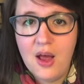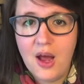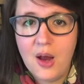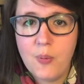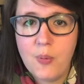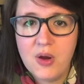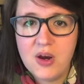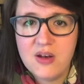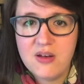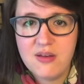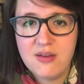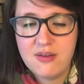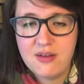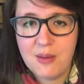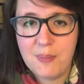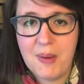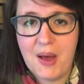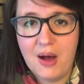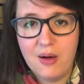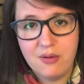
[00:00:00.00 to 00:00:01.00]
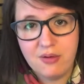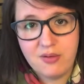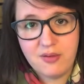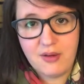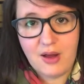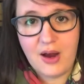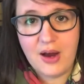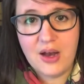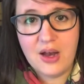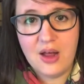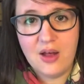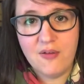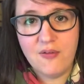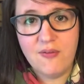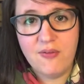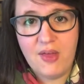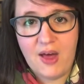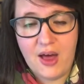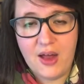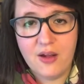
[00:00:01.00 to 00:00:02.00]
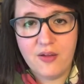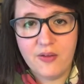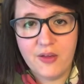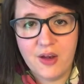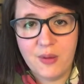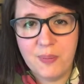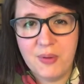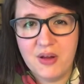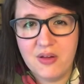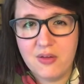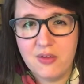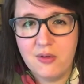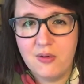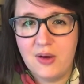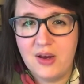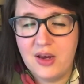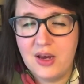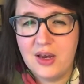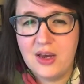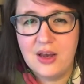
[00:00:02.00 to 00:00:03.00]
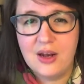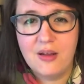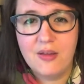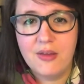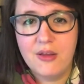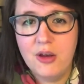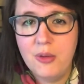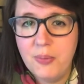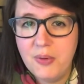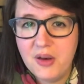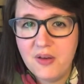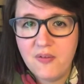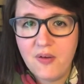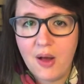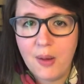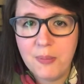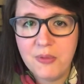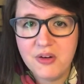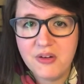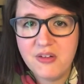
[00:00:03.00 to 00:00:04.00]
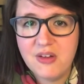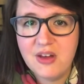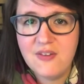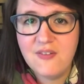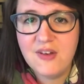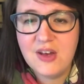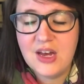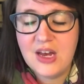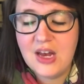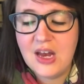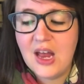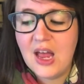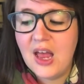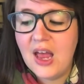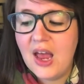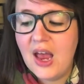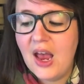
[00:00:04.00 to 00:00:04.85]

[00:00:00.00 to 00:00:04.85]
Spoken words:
I wanted to step outside of that a little bit so I could get a little bit of objectivity.